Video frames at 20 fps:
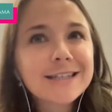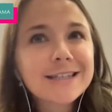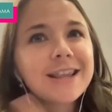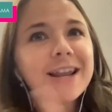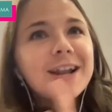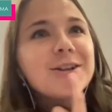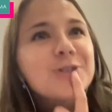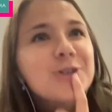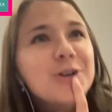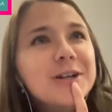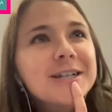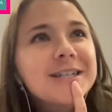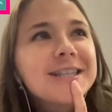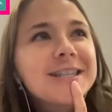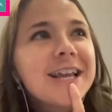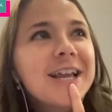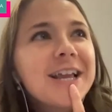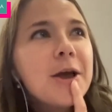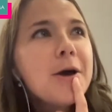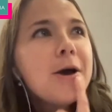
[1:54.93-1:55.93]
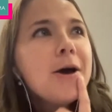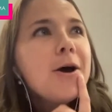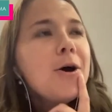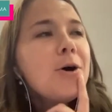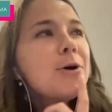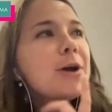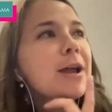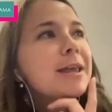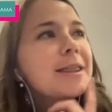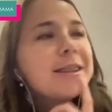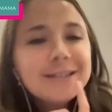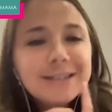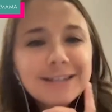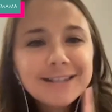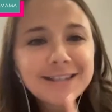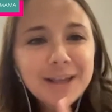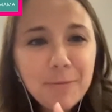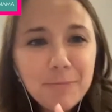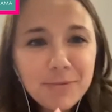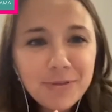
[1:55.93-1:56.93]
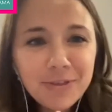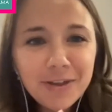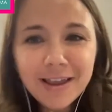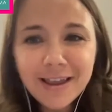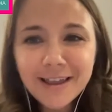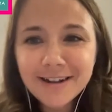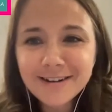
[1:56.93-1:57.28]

And then I started to think, okay, this is something.